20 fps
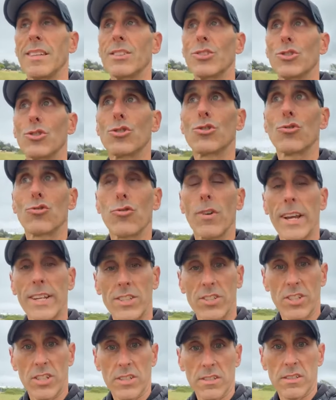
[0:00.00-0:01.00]

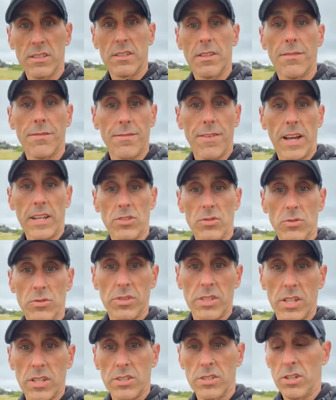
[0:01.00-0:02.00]
stretches the fascial
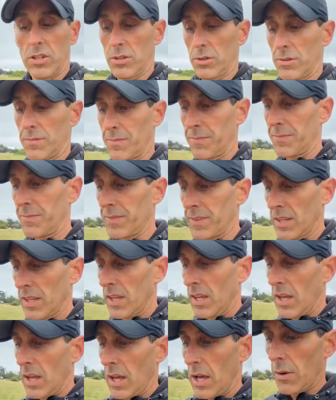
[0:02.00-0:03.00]
tissue.
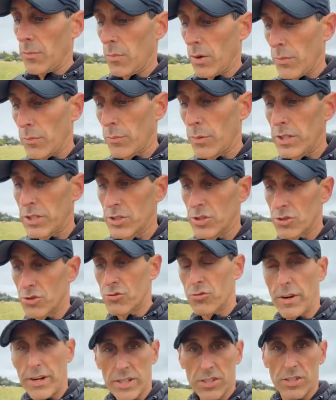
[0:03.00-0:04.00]
And when we
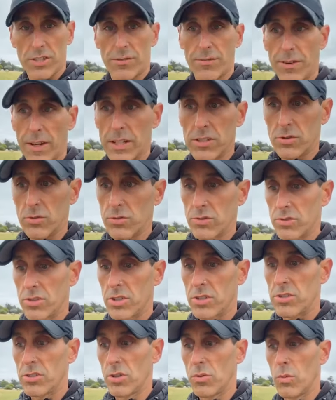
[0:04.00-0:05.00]
stretch the fascial
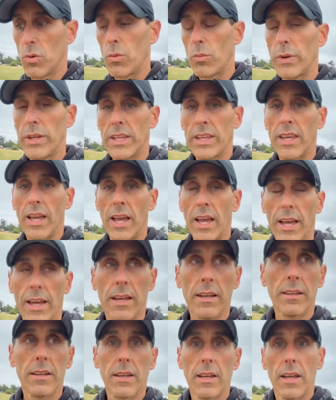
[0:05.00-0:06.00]
tissue, what we
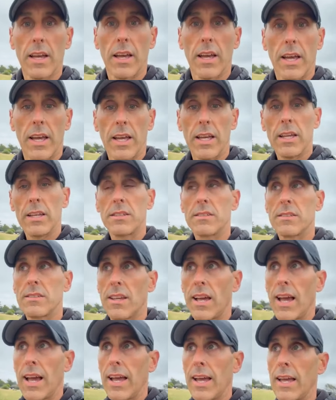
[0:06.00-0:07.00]
get
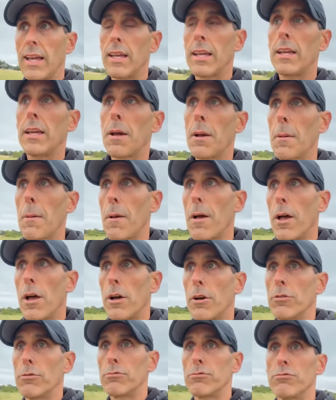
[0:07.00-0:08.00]
is a
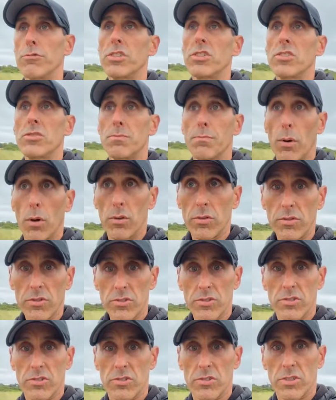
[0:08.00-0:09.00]

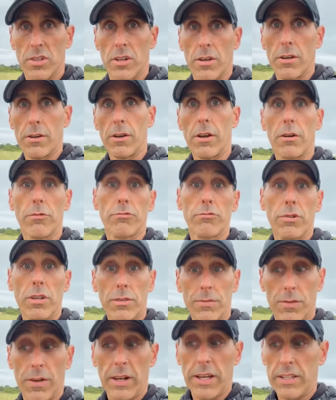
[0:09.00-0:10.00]
response, a
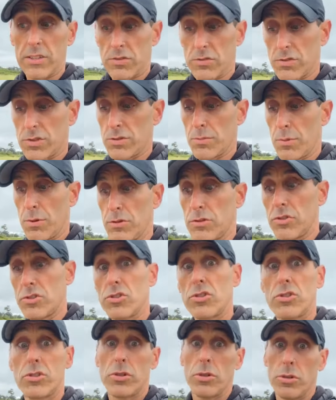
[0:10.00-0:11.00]
reflex
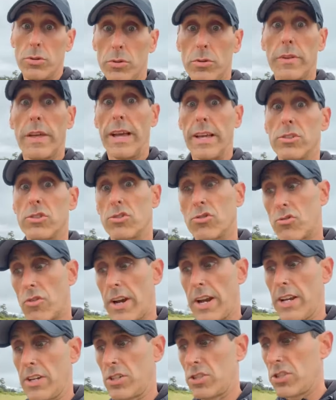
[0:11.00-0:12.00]
response to that
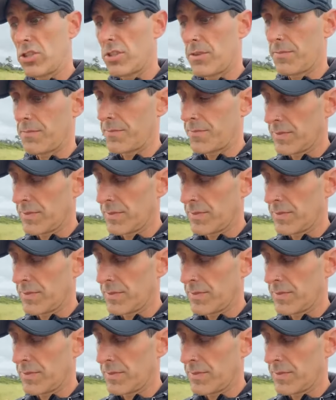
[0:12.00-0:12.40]
stretch.